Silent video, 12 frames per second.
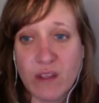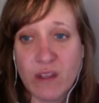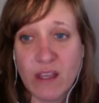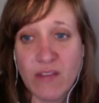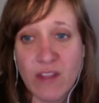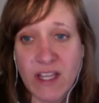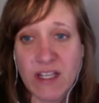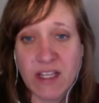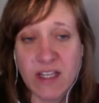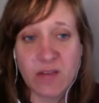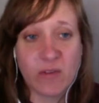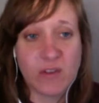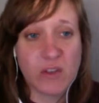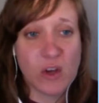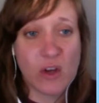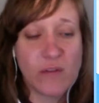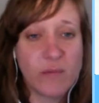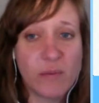And then I can hit
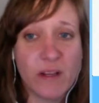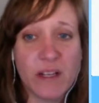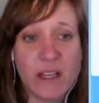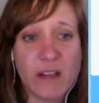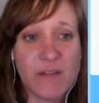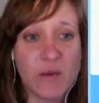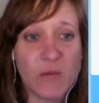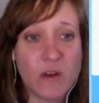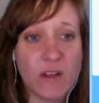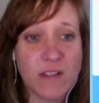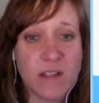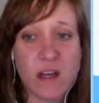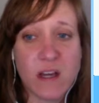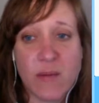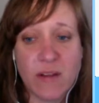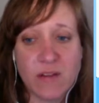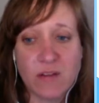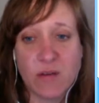resolve. But if it was a
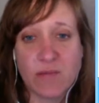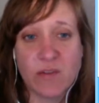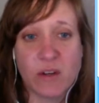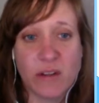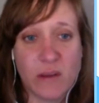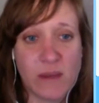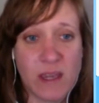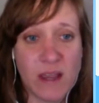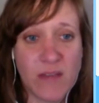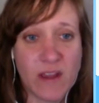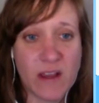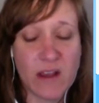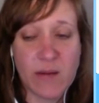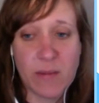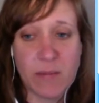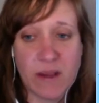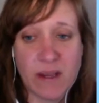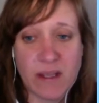comment, so I'm sorry, let me add that
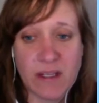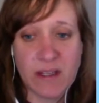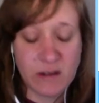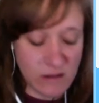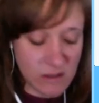comment back in here.